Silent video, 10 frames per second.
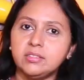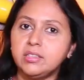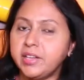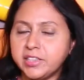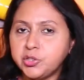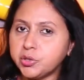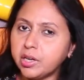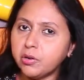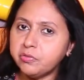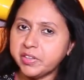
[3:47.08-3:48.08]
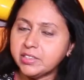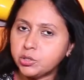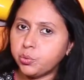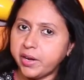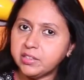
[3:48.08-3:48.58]
The texture now feels
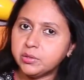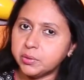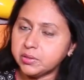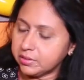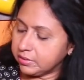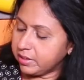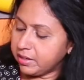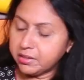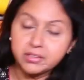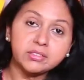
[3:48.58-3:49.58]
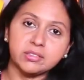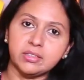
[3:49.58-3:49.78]
quite good. There aren't